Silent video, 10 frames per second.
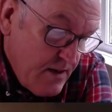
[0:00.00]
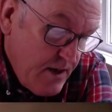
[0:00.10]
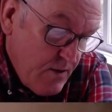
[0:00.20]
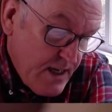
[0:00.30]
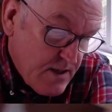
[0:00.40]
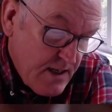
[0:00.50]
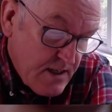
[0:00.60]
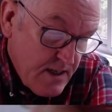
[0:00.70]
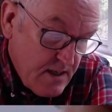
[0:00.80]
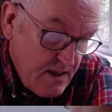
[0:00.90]
US. That's
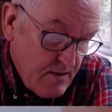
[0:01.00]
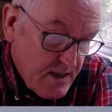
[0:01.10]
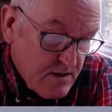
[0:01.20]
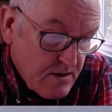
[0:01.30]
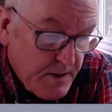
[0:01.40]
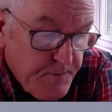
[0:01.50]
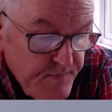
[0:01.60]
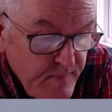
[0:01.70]
the end of the US, sorry.